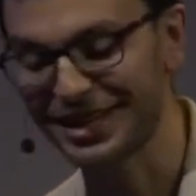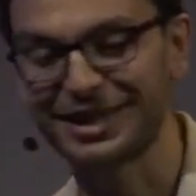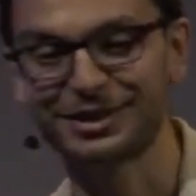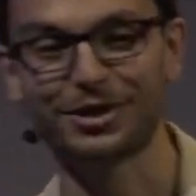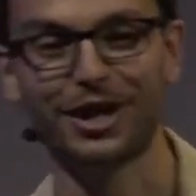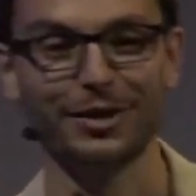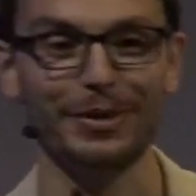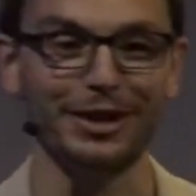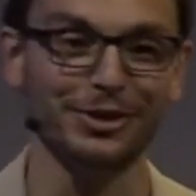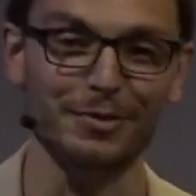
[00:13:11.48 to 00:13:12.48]
get to talk
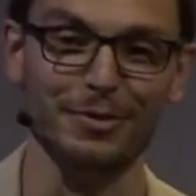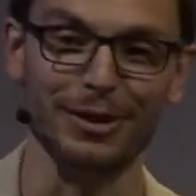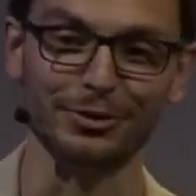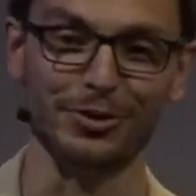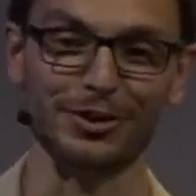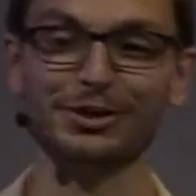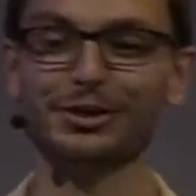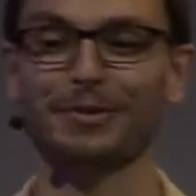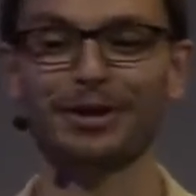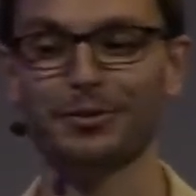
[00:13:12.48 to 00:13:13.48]
about HCP Boundary. This is
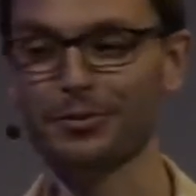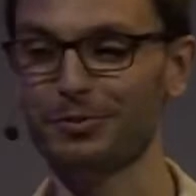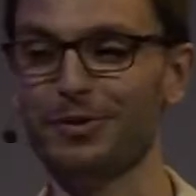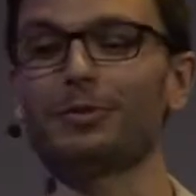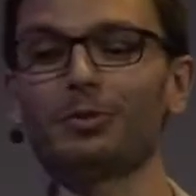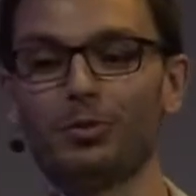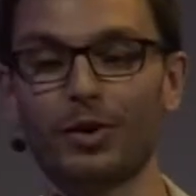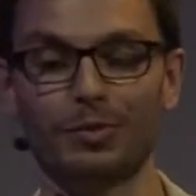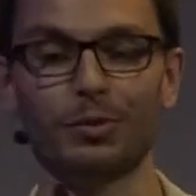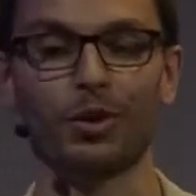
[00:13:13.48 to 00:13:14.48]
something that
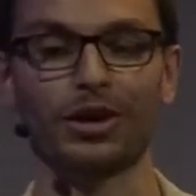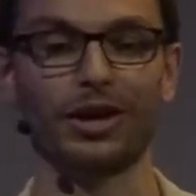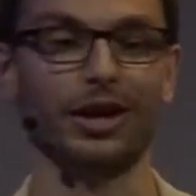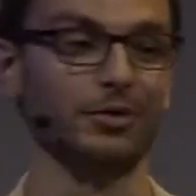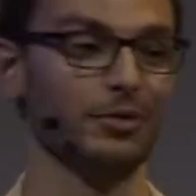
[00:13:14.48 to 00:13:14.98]
we've been, working on